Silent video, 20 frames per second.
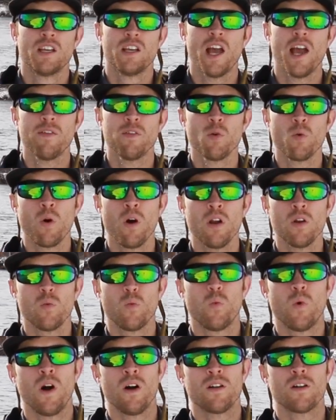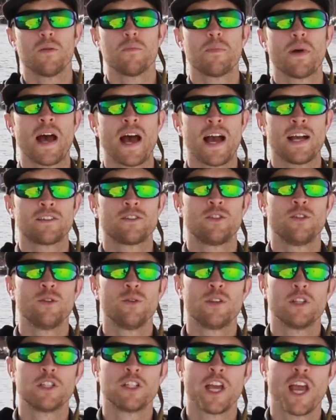Hey everyone, welcome back to
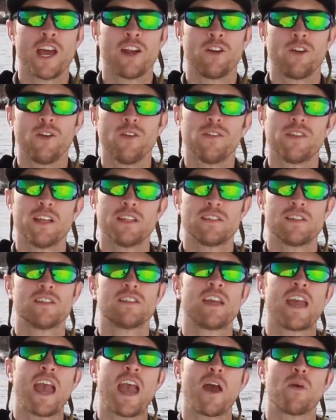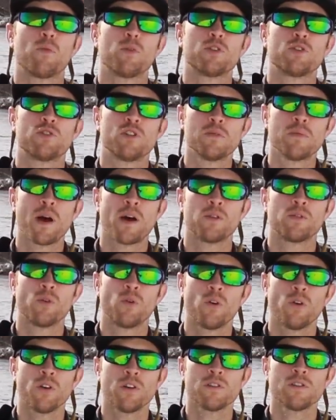the channel. This is Cam with Streem
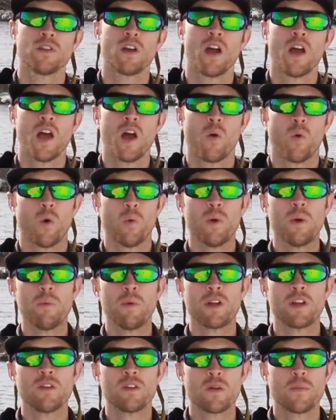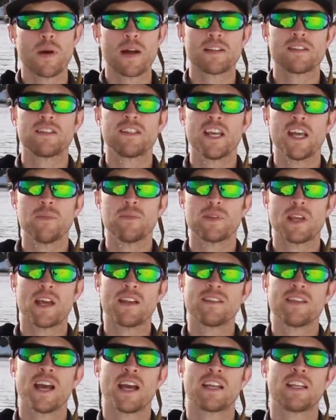Outdoors, where we bring you the best tips
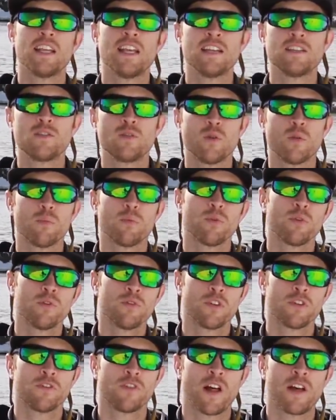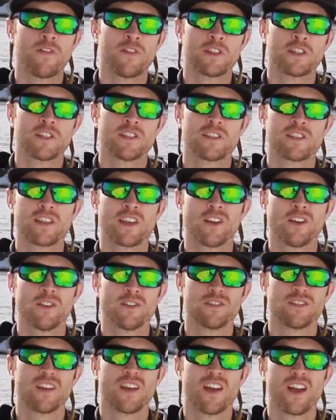and techniques to improve your fly fishing
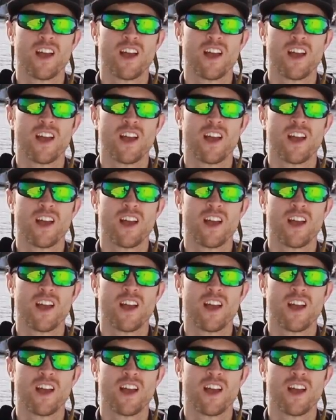skills.